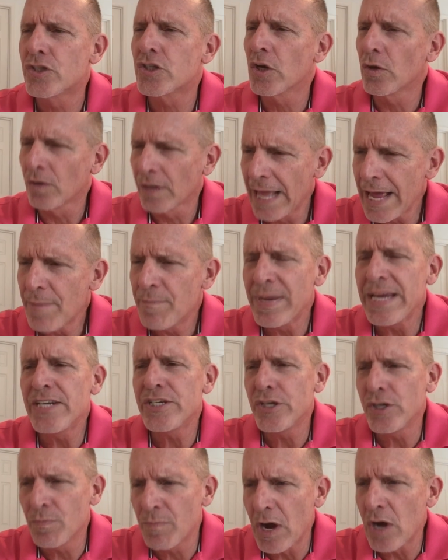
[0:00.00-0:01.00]
so let me
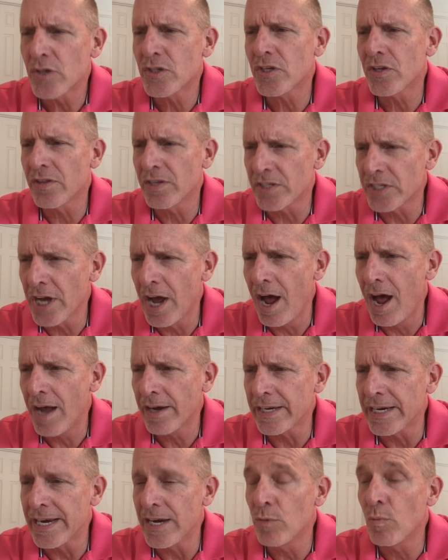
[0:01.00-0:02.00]
do most of the
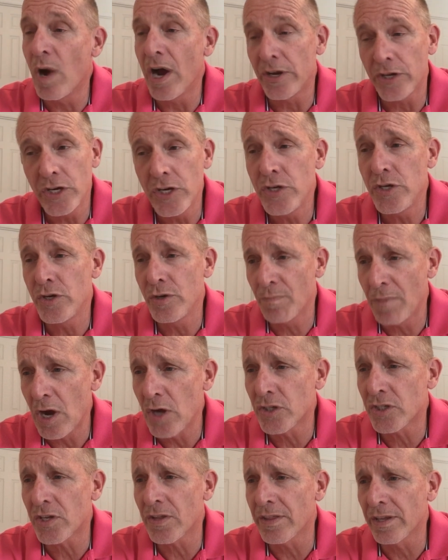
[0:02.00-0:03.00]
talking while you do
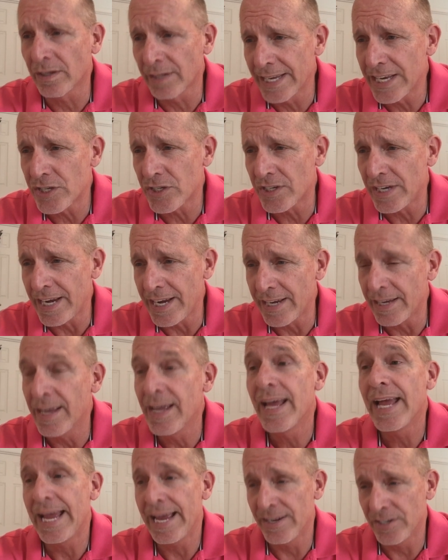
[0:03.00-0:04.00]
most of the
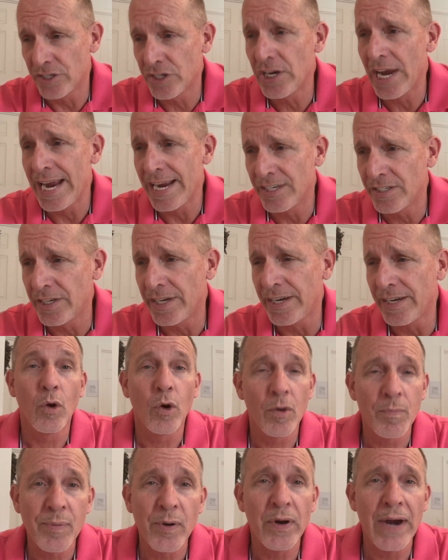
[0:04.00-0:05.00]
listening and changing.
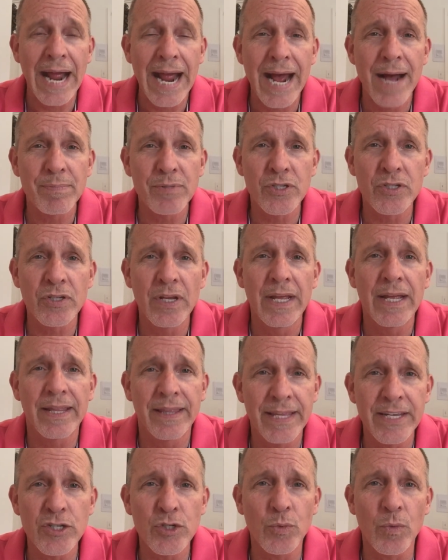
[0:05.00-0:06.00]
Or perhaps
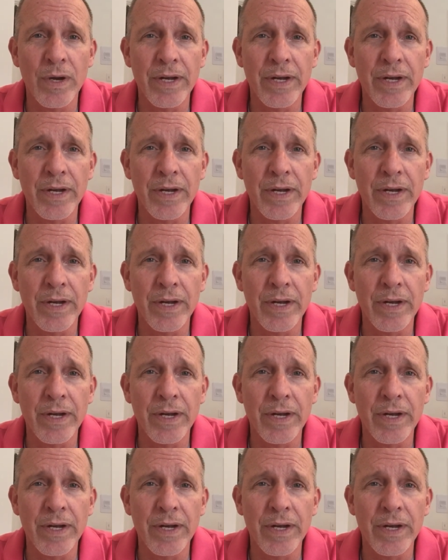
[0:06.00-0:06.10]
this